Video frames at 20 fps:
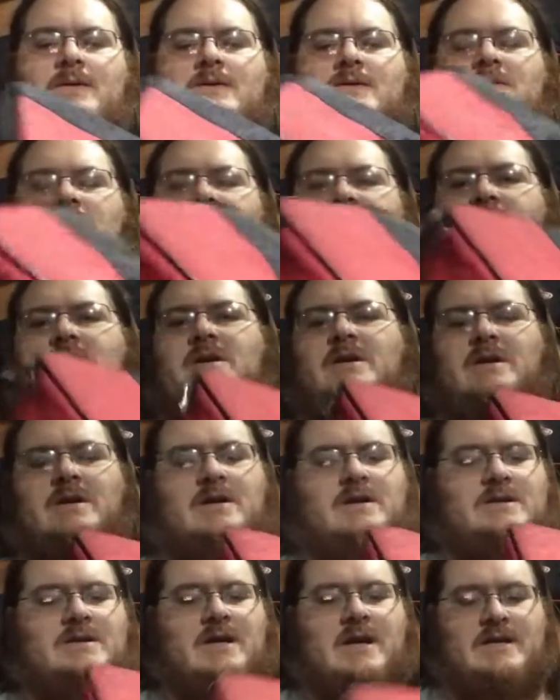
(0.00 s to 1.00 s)
Just
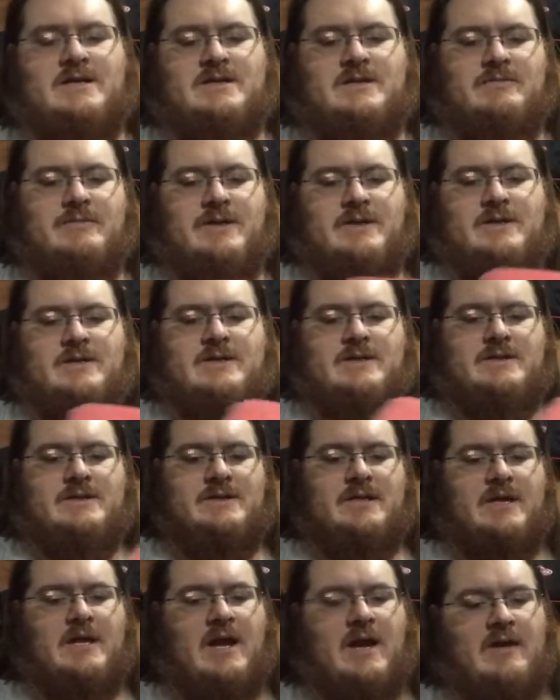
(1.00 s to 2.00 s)
a testament to this
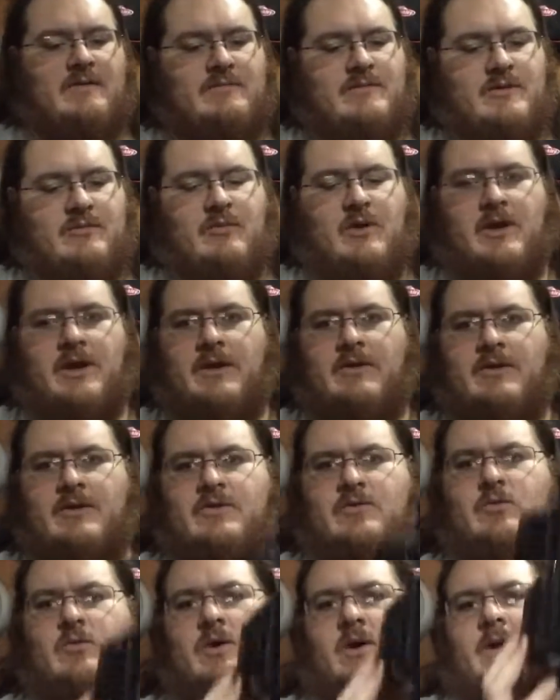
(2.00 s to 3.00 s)
thing. I've been running
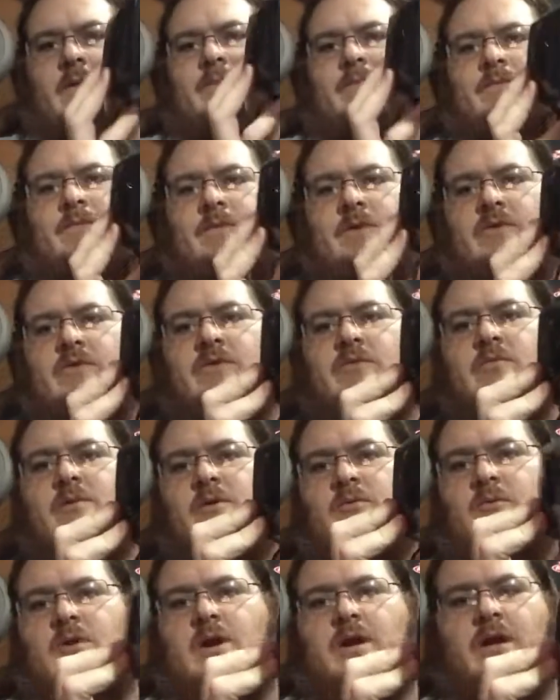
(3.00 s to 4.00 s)
this one. This has
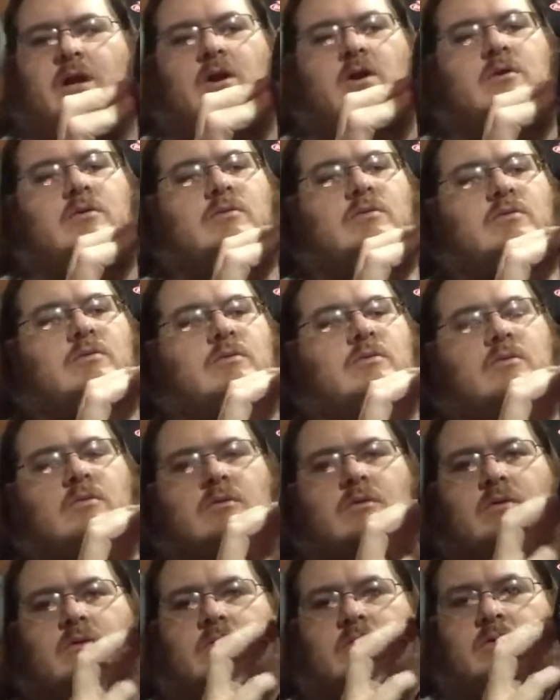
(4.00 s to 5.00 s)
been running
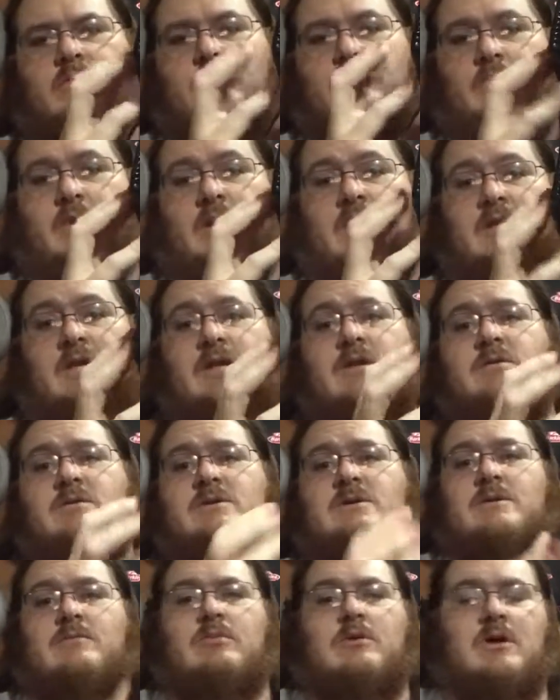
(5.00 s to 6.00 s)

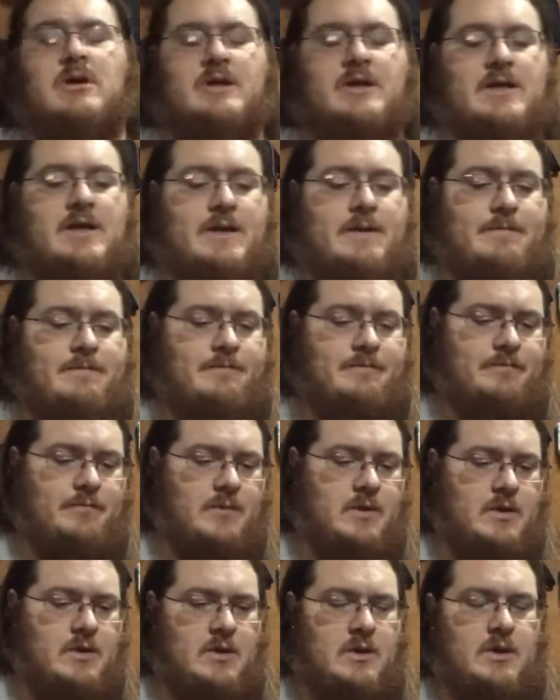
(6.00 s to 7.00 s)
continuously plugged in.
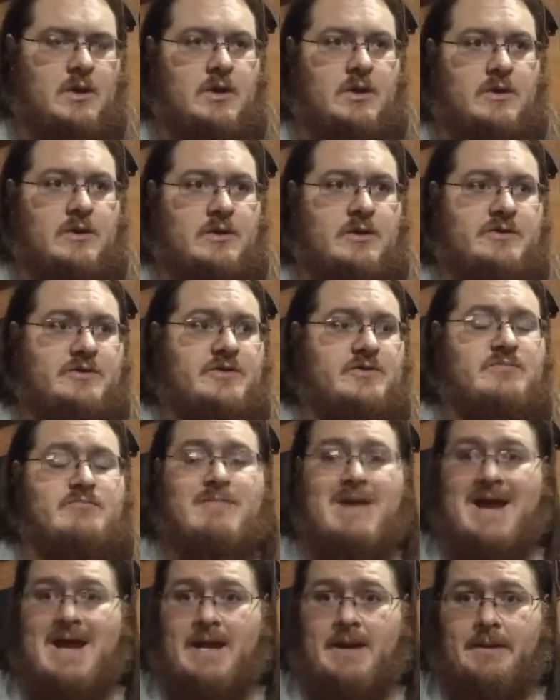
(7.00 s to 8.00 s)
This is
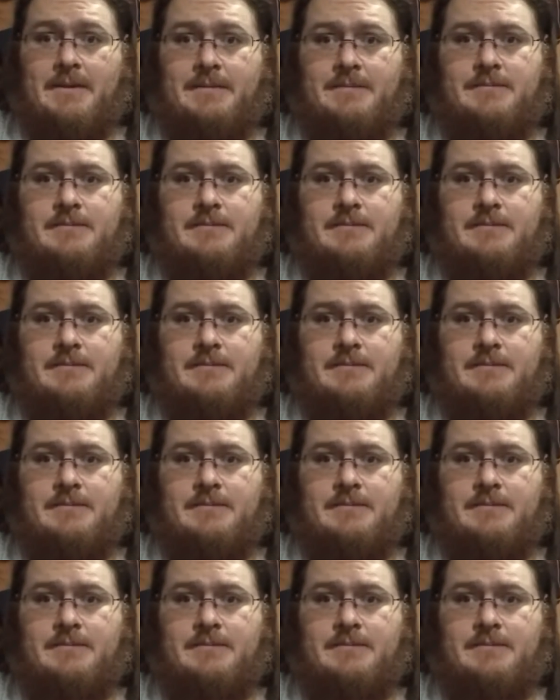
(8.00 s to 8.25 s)
May.